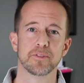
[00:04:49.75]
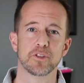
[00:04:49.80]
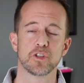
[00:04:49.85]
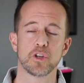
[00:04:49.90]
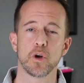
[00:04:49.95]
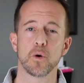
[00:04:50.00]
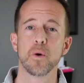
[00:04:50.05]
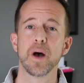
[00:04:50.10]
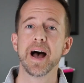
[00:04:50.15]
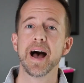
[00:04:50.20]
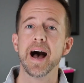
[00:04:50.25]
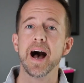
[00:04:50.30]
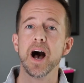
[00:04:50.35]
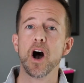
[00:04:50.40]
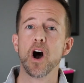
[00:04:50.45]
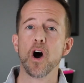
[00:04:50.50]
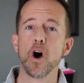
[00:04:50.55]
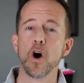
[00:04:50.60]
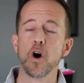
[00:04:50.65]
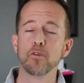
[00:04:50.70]
So
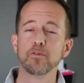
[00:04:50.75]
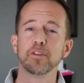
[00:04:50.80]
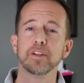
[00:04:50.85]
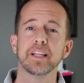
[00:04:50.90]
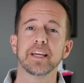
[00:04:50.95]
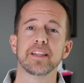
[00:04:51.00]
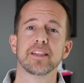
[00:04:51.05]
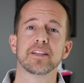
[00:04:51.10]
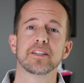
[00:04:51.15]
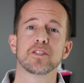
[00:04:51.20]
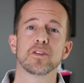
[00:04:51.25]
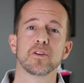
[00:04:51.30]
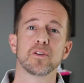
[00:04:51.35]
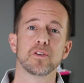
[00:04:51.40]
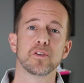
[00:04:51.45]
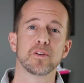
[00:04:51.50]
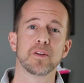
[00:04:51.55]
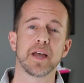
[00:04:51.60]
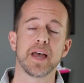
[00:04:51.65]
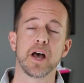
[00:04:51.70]
hopefully this
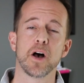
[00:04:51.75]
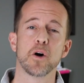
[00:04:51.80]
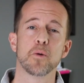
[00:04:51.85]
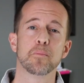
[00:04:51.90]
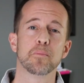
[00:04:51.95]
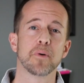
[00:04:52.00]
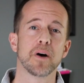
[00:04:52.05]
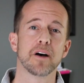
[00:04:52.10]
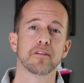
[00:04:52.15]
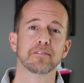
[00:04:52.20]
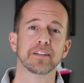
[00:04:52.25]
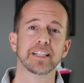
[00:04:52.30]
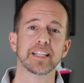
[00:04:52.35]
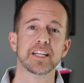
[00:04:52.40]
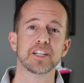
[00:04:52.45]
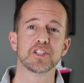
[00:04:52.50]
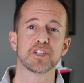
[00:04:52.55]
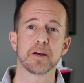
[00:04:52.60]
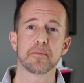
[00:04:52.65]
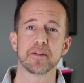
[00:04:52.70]
will help
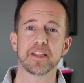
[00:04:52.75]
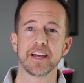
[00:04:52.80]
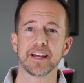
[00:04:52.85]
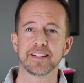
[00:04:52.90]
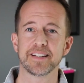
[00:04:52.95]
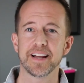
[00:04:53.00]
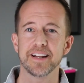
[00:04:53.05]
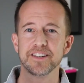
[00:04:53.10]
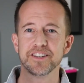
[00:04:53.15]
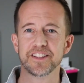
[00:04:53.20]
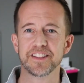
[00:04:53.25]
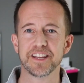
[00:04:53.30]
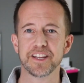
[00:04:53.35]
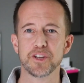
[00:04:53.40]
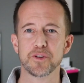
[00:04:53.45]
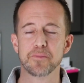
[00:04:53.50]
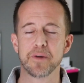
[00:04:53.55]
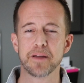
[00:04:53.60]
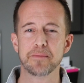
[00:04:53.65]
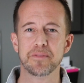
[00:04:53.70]
release some of that tension that
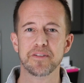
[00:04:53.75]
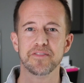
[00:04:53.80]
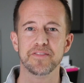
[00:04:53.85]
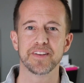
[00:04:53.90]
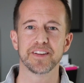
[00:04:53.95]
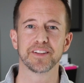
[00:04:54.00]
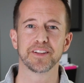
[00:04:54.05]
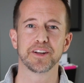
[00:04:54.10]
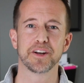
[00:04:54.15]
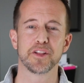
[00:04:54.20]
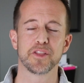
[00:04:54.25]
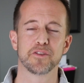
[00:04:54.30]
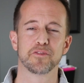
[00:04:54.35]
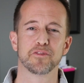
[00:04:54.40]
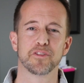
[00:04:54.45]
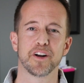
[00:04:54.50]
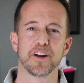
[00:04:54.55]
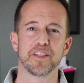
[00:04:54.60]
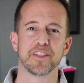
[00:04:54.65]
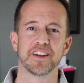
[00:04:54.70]
you might be feeling in the
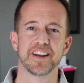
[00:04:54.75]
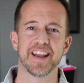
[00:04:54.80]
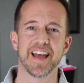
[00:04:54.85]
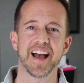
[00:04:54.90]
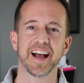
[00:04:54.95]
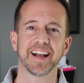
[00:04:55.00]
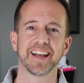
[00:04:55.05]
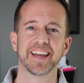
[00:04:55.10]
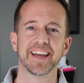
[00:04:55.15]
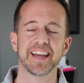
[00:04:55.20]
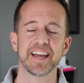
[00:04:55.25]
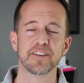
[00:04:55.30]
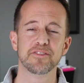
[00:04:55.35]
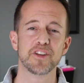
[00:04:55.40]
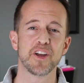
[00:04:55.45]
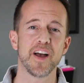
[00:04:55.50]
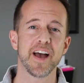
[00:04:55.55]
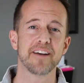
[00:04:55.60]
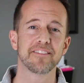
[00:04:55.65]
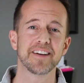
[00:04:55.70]
front of the neck. If
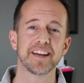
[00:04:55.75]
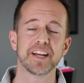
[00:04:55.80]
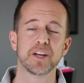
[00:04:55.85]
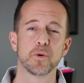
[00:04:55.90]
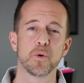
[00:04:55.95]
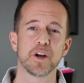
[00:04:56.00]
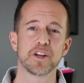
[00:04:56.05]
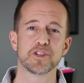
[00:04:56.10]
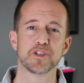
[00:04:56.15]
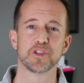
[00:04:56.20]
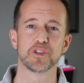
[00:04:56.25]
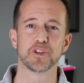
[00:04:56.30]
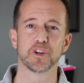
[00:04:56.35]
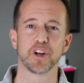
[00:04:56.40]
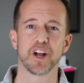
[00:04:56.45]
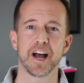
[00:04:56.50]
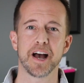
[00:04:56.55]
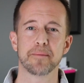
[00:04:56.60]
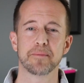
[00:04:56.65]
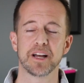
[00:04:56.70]
you have any questions or
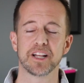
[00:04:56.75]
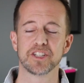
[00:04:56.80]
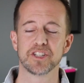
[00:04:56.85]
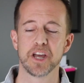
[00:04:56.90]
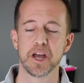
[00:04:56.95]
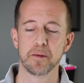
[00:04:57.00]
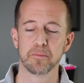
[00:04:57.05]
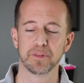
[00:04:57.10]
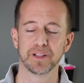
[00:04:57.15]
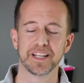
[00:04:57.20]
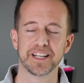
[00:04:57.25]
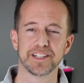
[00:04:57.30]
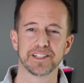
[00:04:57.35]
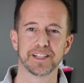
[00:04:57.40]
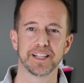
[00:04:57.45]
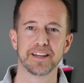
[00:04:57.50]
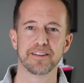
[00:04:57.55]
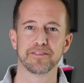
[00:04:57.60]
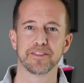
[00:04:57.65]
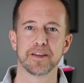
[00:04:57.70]
comments, please
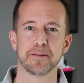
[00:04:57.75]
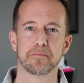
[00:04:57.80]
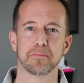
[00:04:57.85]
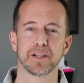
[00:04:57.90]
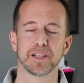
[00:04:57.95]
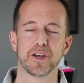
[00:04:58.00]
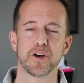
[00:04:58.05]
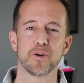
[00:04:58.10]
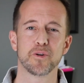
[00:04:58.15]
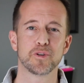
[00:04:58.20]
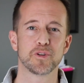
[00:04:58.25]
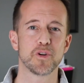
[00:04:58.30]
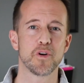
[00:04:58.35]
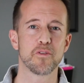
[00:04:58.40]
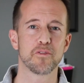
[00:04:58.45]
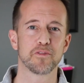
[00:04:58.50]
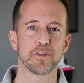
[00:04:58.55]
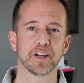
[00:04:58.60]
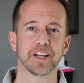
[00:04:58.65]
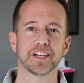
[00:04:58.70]
leave them below.
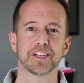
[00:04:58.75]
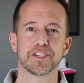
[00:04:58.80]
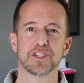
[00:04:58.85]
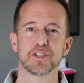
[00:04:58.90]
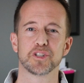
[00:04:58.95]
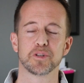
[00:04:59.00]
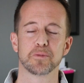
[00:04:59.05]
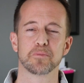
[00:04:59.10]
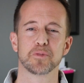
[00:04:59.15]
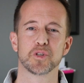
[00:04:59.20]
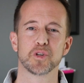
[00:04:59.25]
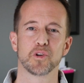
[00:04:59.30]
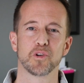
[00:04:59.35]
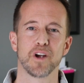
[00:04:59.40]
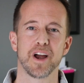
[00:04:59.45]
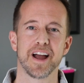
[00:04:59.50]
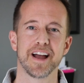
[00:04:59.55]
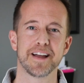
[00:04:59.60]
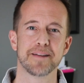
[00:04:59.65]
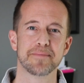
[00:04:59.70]
Don't forget to
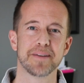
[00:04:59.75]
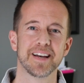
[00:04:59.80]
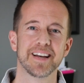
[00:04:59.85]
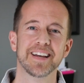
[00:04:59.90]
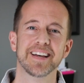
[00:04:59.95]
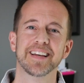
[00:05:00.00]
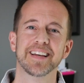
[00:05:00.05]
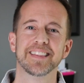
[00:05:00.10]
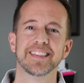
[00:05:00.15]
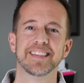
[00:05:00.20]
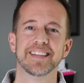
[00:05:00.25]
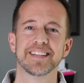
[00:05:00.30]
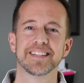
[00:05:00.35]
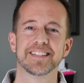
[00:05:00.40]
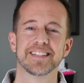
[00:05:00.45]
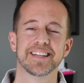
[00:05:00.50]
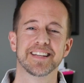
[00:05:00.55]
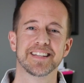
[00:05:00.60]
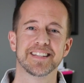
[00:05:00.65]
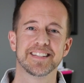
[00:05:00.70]
subscribe.
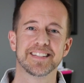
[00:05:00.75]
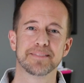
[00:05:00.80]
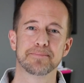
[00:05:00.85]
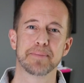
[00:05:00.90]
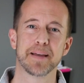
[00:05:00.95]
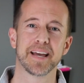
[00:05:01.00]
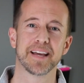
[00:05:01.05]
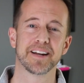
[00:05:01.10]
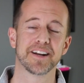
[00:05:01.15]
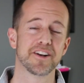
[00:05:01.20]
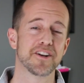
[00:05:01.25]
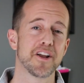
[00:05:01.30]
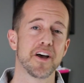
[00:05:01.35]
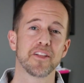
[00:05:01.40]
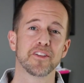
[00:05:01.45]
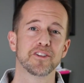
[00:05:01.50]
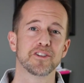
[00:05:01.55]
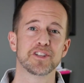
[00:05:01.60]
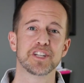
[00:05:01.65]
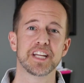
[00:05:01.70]
This has been
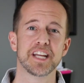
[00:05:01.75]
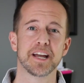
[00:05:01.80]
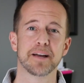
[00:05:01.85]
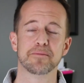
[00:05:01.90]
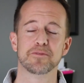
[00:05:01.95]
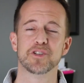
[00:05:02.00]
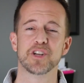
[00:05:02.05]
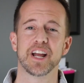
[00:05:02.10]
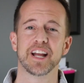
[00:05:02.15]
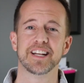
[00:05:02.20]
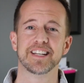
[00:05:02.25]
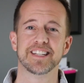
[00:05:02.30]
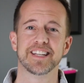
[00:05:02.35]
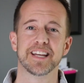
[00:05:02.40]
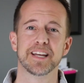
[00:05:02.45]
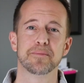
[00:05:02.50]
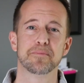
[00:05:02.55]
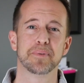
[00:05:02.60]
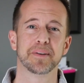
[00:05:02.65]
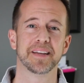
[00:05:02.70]
another TMJ
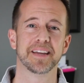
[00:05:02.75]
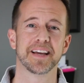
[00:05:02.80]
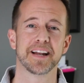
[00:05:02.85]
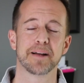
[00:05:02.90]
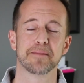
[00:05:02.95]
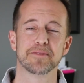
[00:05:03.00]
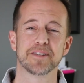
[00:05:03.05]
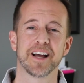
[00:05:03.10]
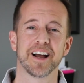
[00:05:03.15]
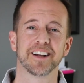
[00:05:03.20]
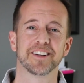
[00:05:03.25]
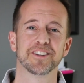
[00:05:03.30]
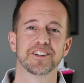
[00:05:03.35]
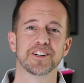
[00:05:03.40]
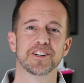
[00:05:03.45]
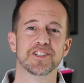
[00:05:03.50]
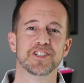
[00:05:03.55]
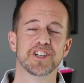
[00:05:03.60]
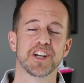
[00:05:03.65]
Tip. Again, I'm Dr.